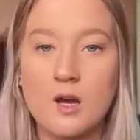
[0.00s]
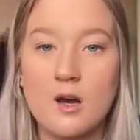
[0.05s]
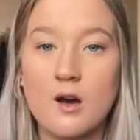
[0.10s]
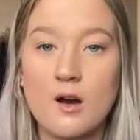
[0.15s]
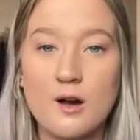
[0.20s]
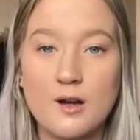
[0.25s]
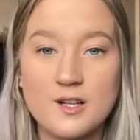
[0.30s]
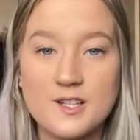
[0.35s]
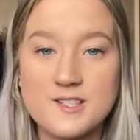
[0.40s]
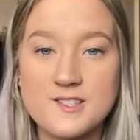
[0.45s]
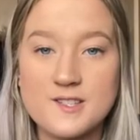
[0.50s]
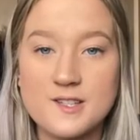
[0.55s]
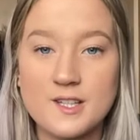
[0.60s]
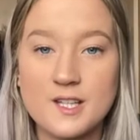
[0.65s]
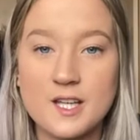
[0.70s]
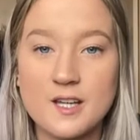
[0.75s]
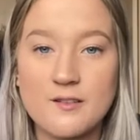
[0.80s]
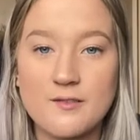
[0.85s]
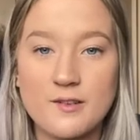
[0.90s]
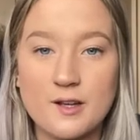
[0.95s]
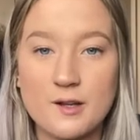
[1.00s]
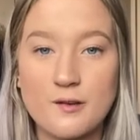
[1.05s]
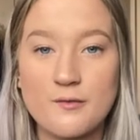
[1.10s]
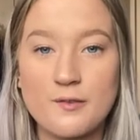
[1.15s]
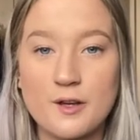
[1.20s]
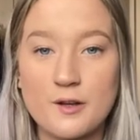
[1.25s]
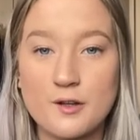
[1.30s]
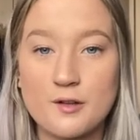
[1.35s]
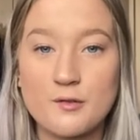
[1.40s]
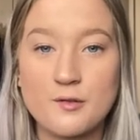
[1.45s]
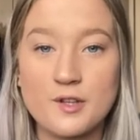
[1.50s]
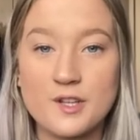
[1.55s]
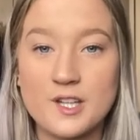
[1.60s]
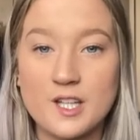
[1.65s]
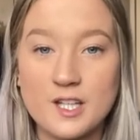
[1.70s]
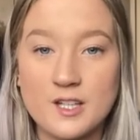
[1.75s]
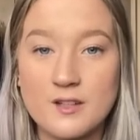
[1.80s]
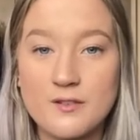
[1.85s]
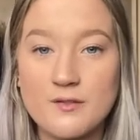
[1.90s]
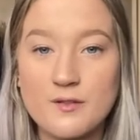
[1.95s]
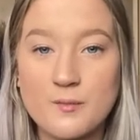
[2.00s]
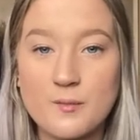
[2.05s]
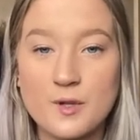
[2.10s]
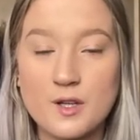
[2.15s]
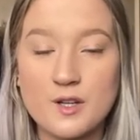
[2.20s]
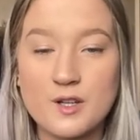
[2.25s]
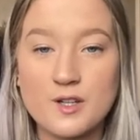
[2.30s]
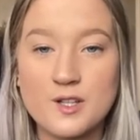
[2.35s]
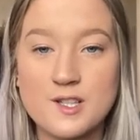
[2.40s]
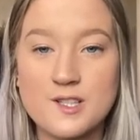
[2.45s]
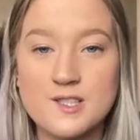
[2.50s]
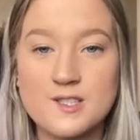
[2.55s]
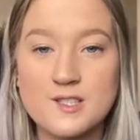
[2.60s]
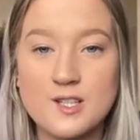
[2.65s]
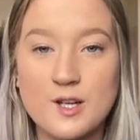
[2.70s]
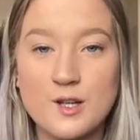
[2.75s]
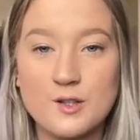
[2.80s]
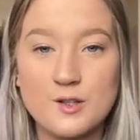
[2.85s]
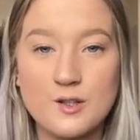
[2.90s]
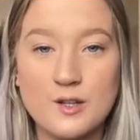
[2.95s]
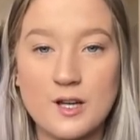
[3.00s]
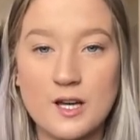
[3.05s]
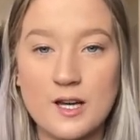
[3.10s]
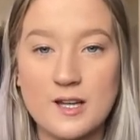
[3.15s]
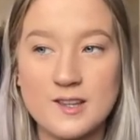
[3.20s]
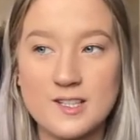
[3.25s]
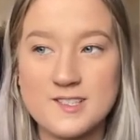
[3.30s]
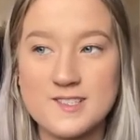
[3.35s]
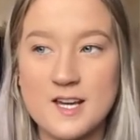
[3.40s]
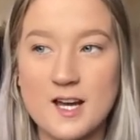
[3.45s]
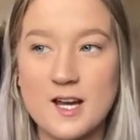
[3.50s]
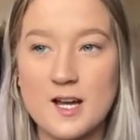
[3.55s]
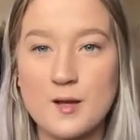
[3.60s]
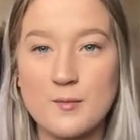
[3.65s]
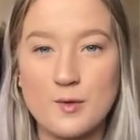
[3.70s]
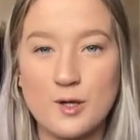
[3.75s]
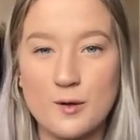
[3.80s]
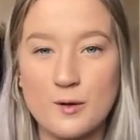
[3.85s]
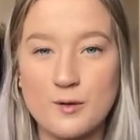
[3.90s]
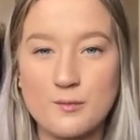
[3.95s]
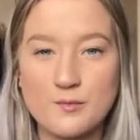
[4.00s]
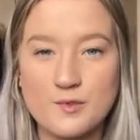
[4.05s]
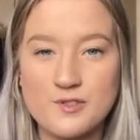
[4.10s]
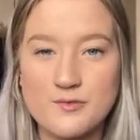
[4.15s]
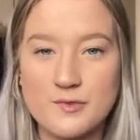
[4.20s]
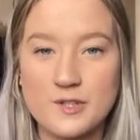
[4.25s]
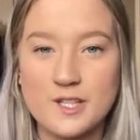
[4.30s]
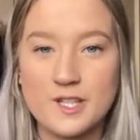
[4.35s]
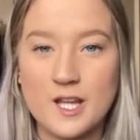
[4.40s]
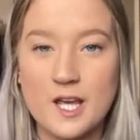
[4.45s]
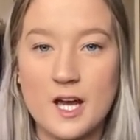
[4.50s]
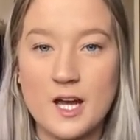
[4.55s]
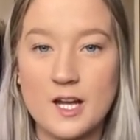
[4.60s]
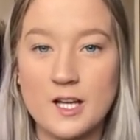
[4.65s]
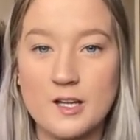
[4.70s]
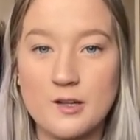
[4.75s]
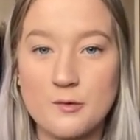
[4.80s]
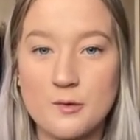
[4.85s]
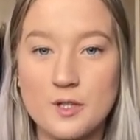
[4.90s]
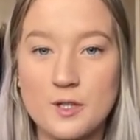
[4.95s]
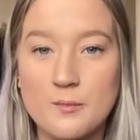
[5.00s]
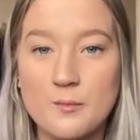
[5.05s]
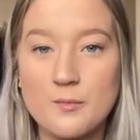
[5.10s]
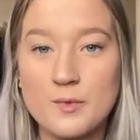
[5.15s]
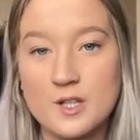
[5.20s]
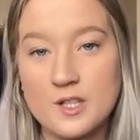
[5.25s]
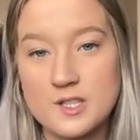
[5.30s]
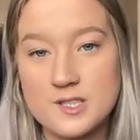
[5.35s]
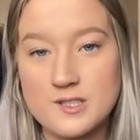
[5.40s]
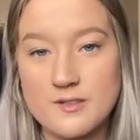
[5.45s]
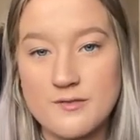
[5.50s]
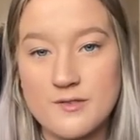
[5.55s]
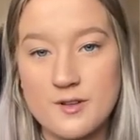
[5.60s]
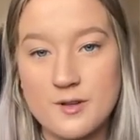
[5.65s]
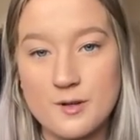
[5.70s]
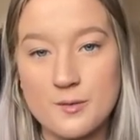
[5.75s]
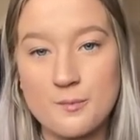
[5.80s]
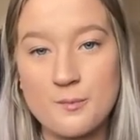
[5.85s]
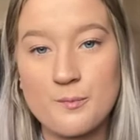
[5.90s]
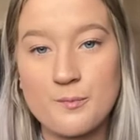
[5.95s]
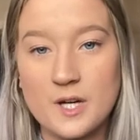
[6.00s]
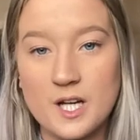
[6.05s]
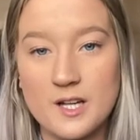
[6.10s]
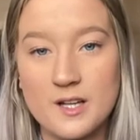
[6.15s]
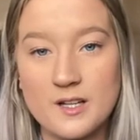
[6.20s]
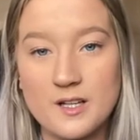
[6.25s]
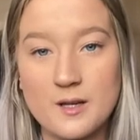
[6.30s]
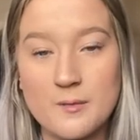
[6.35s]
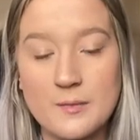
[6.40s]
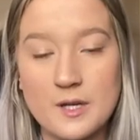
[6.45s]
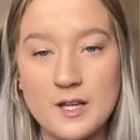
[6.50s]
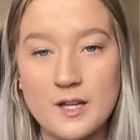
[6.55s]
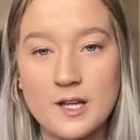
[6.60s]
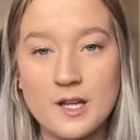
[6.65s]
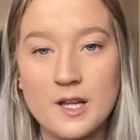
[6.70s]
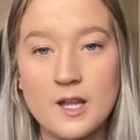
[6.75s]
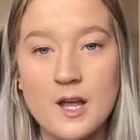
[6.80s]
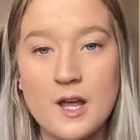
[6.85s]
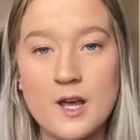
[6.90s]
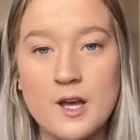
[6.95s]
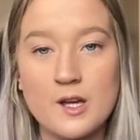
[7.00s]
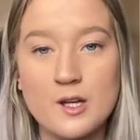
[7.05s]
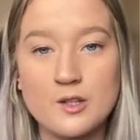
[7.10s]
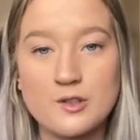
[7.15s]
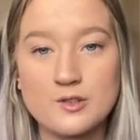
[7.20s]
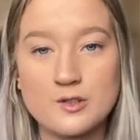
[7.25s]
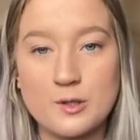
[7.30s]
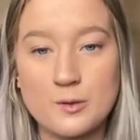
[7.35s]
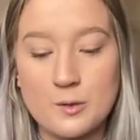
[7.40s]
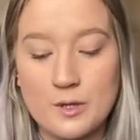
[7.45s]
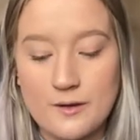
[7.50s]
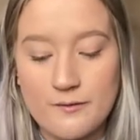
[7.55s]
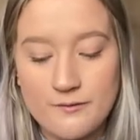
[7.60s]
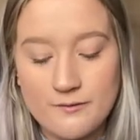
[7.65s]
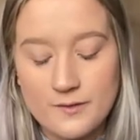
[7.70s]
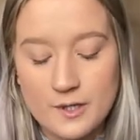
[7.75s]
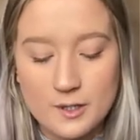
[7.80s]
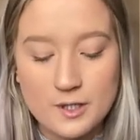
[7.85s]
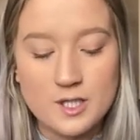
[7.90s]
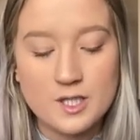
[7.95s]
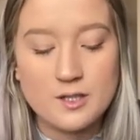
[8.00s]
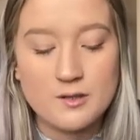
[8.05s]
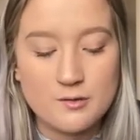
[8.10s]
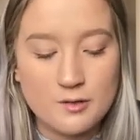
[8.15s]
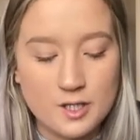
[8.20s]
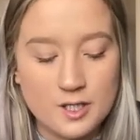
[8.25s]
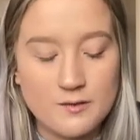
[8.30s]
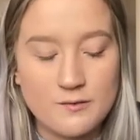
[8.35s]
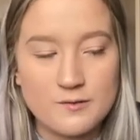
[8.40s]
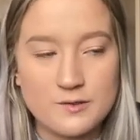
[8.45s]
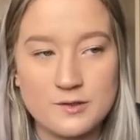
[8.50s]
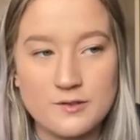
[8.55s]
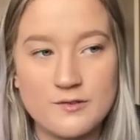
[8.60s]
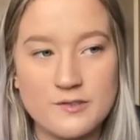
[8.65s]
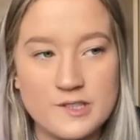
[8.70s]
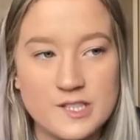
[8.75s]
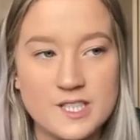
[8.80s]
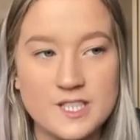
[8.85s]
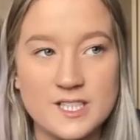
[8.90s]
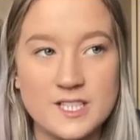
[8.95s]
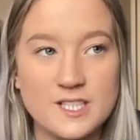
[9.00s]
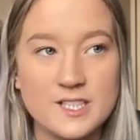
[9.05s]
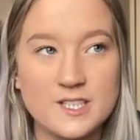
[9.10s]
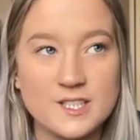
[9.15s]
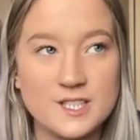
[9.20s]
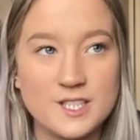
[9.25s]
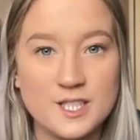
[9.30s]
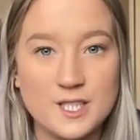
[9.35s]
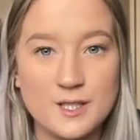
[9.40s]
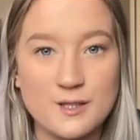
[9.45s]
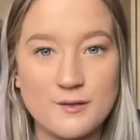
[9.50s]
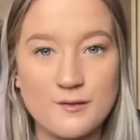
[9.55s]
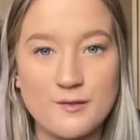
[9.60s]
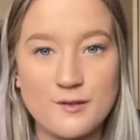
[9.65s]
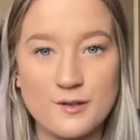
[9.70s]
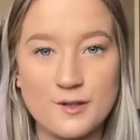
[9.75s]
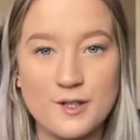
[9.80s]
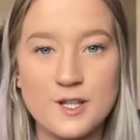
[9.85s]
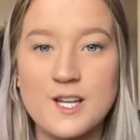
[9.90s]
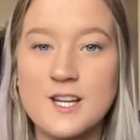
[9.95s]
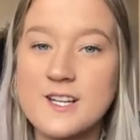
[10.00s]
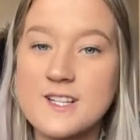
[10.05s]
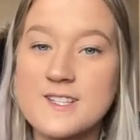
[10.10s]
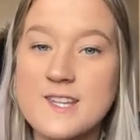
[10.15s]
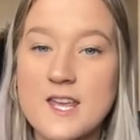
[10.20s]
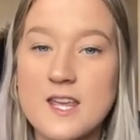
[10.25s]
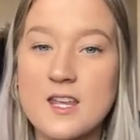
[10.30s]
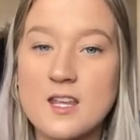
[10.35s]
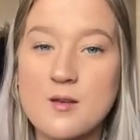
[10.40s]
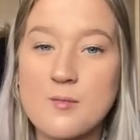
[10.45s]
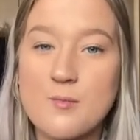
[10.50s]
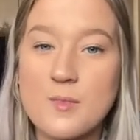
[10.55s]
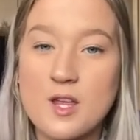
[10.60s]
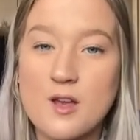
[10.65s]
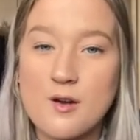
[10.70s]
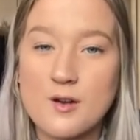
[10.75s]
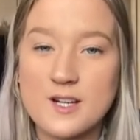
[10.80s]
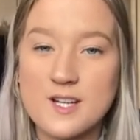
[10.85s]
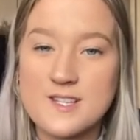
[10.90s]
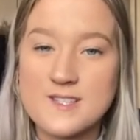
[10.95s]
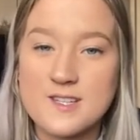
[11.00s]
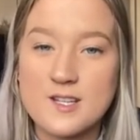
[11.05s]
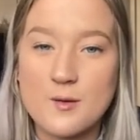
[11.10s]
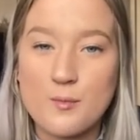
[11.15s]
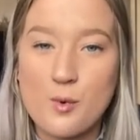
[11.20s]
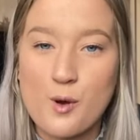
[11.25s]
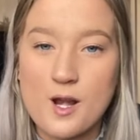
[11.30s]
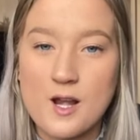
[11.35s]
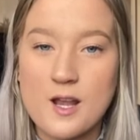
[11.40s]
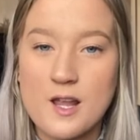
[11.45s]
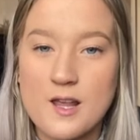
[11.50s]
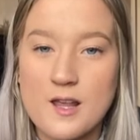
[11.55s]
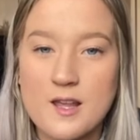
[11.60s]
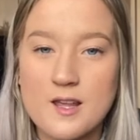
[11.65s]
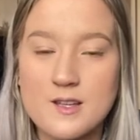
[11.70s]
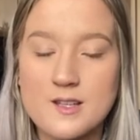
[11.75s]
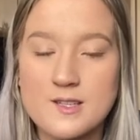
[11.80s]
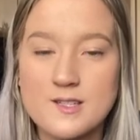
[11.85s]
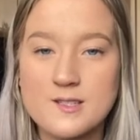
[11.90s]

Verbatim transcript: Honestly, I felt very relieved because at the time no one was really hiring because of the pandemic. So I'm very grateful to the D S G for taking me on as an apprentice,